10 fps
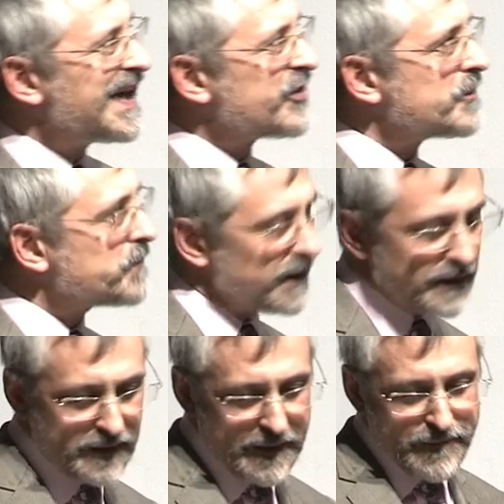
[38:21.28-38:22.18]

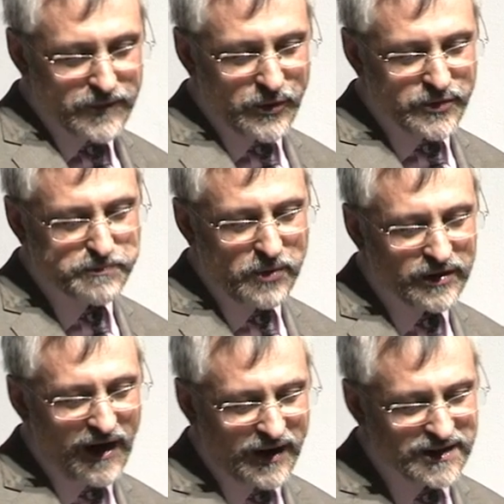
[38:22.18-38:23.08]
Letherby, whose
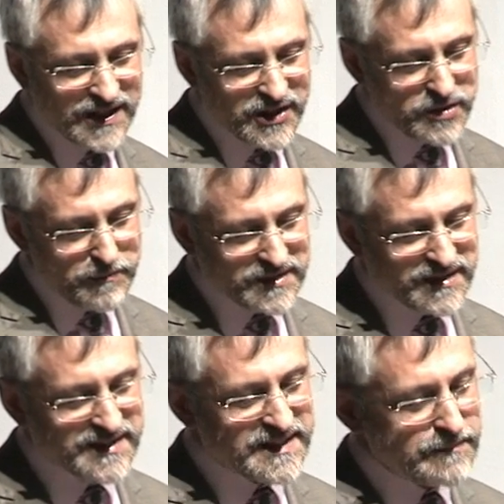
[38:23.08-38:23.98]
book Architecture,
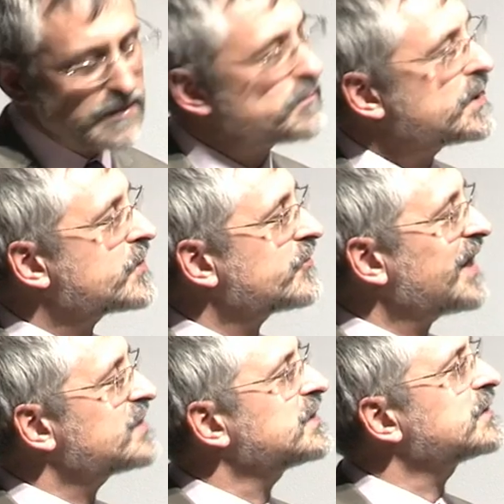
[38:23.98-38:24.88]
Mysticism and Myth of
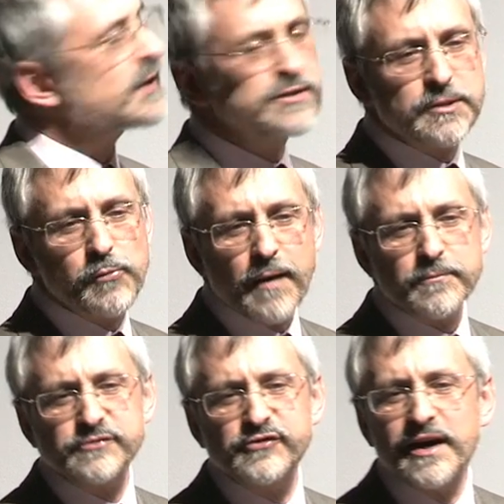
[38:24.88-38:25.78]

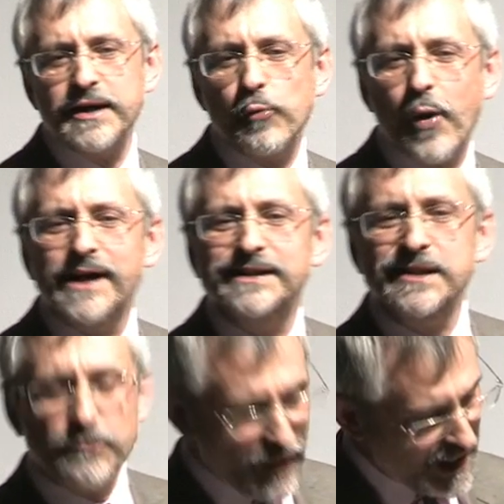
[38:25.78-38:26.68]
1891 was very widely